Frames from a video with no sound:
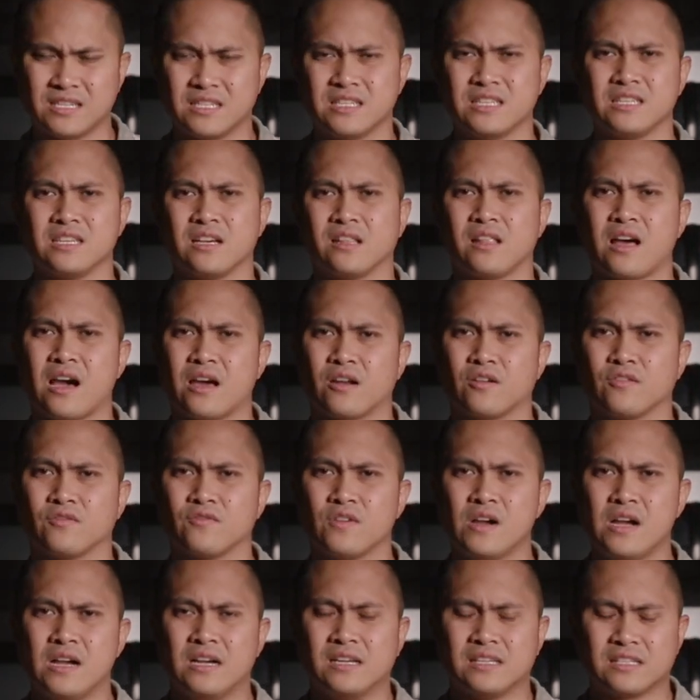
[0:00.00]
see a lot of
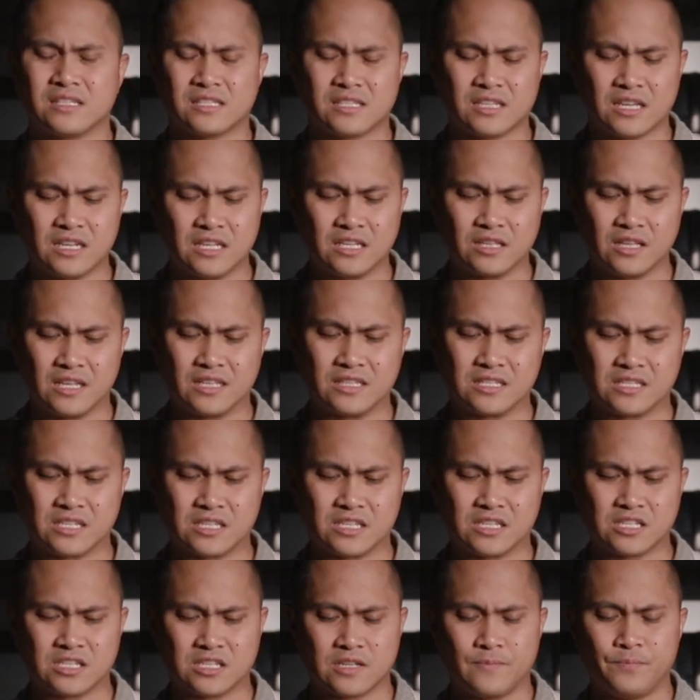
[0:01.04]
cine
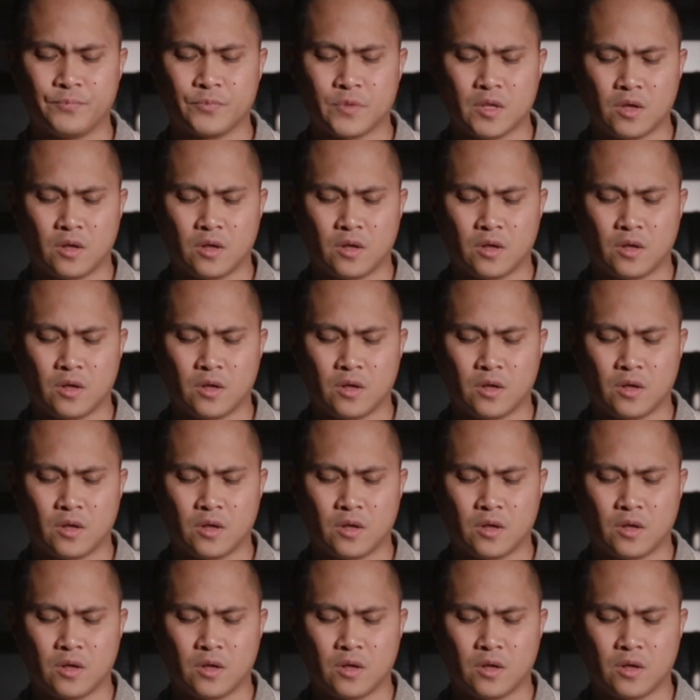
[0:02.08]
lenses